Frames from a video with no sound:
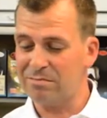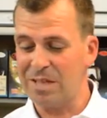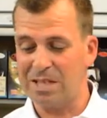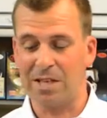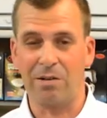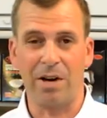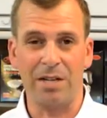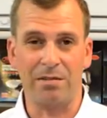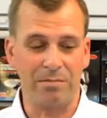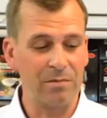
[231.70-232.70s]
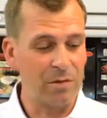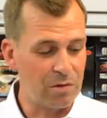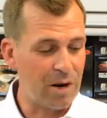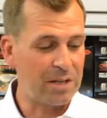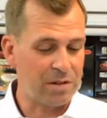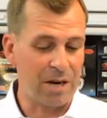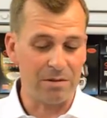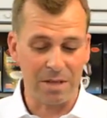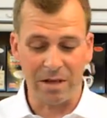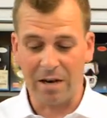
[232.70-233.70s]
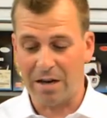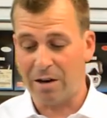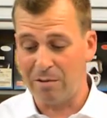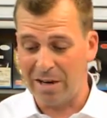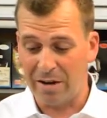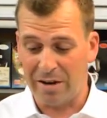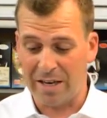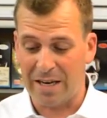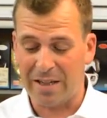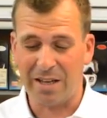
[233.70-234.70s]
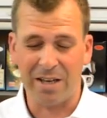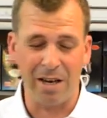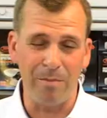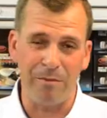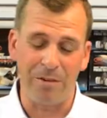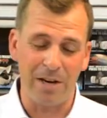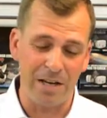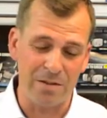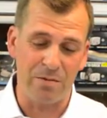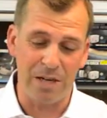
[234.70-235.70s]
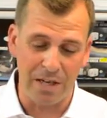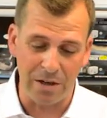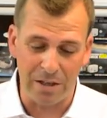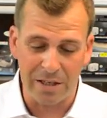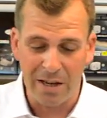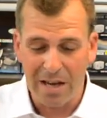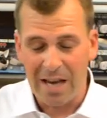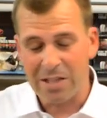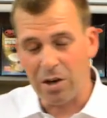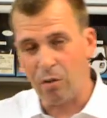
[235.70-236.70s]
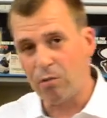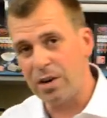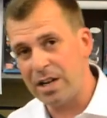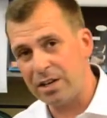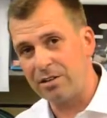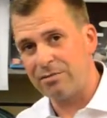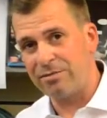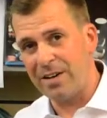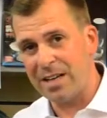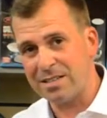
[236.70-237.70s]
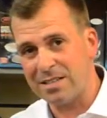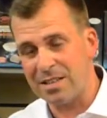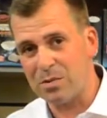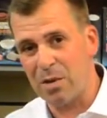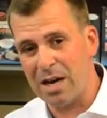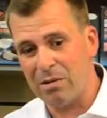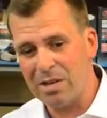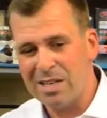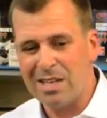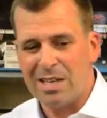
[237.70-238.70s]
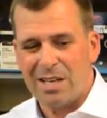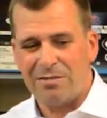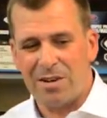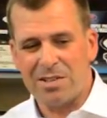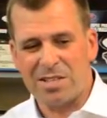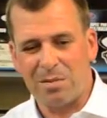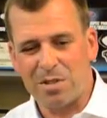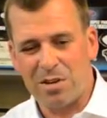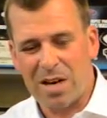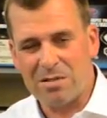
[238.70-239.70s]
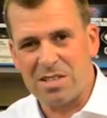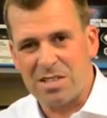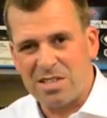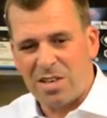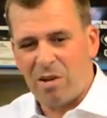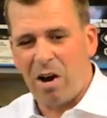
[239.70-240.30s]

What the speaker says: it's a great trouser, and I really like it. The comfort is really good. It's got a really good fit as well. You find some trousers are too